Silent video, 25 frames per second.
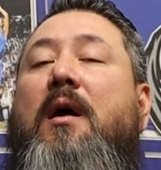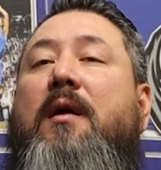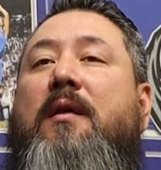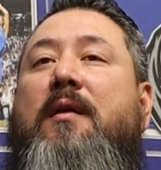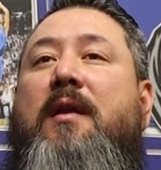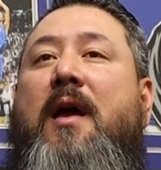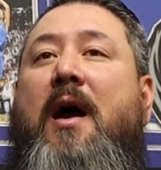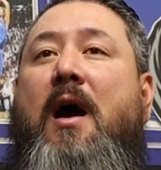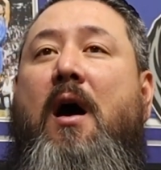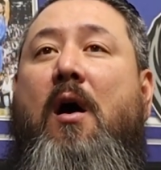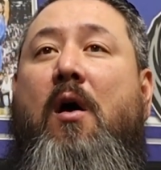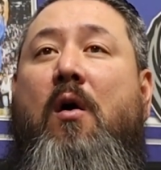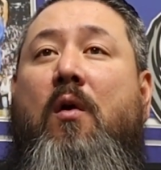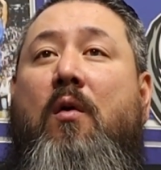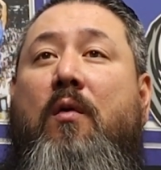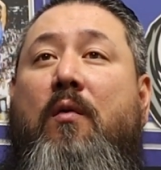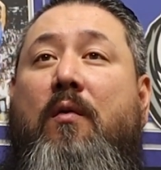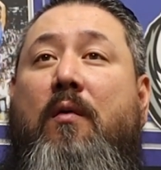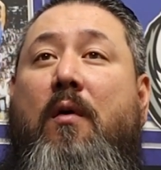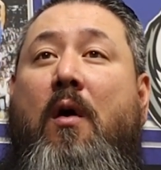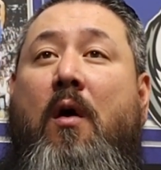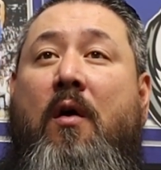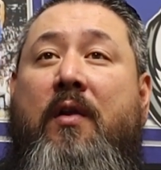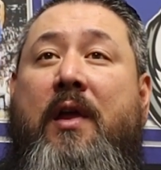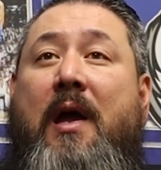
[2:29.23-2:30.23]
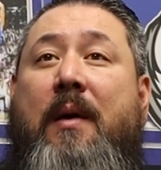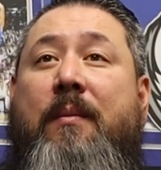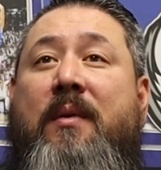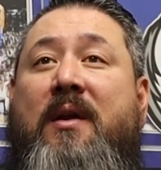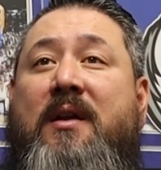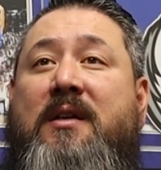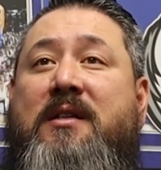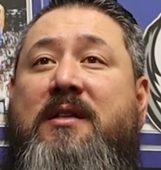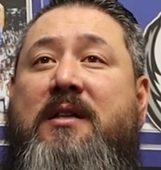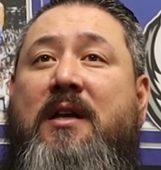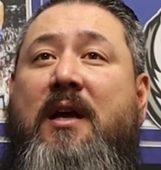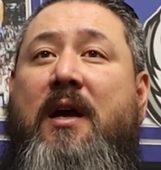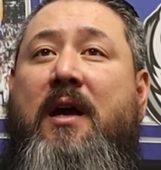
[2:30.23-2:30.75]
Now, all that being
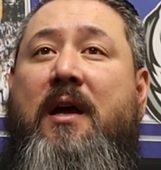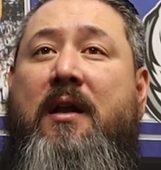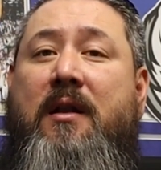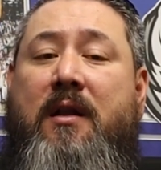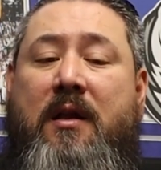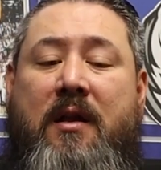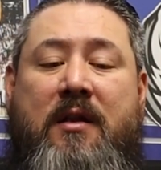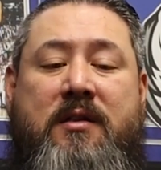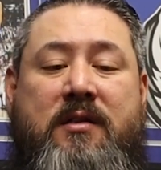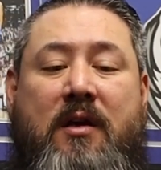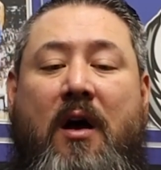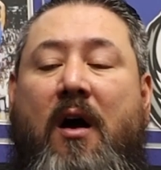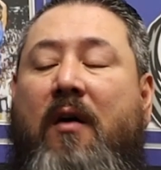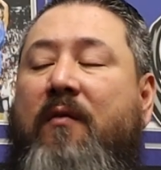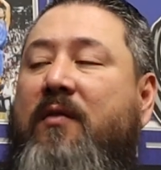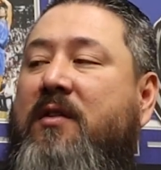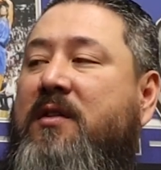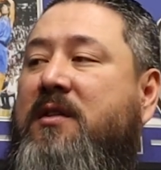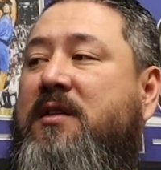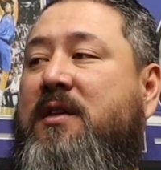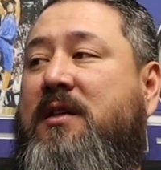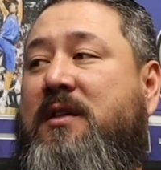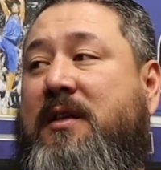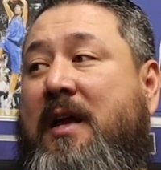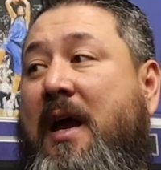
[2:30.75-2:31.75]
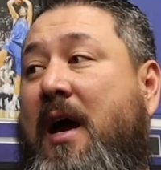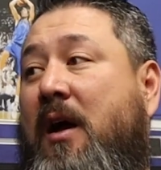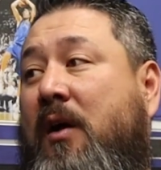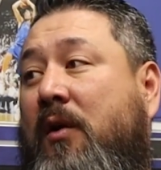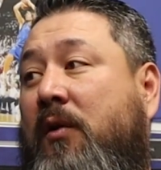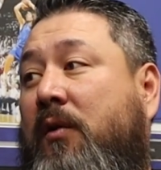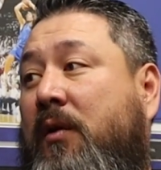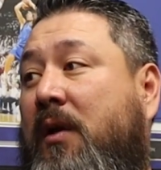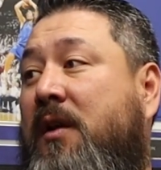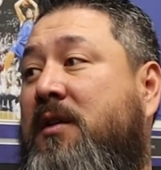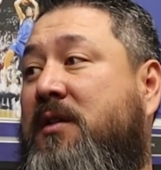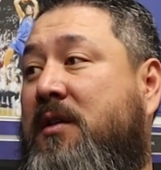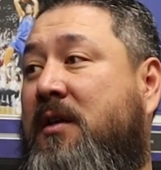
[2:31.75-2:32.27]
said, it's obviously
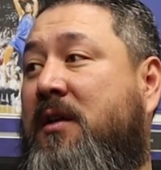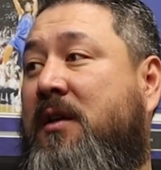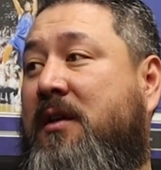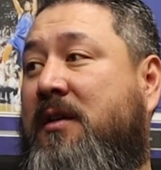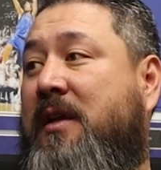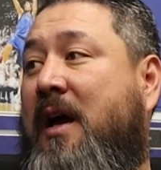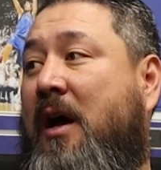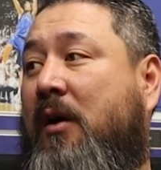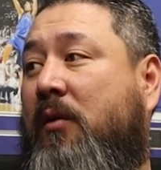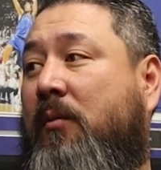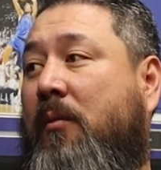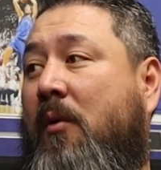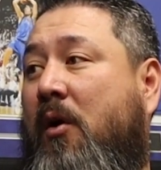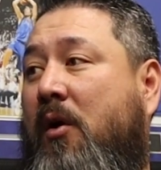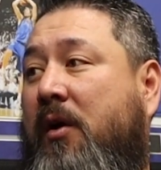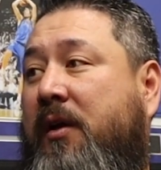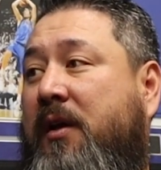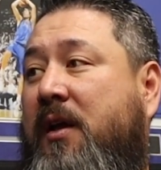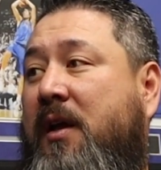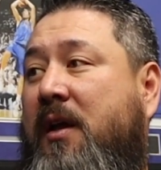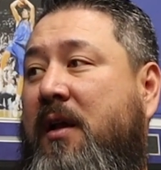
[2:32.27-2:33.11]
down. It's in a down market.